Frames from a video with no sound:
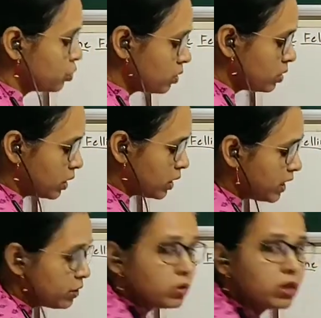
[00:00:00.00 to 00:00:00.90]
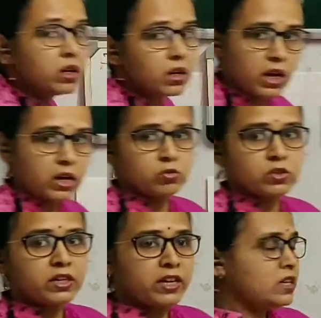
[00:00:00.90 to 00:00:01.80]
leave the house. The
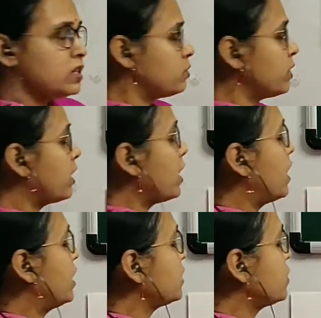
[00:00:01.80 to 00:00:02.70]
tenants were asked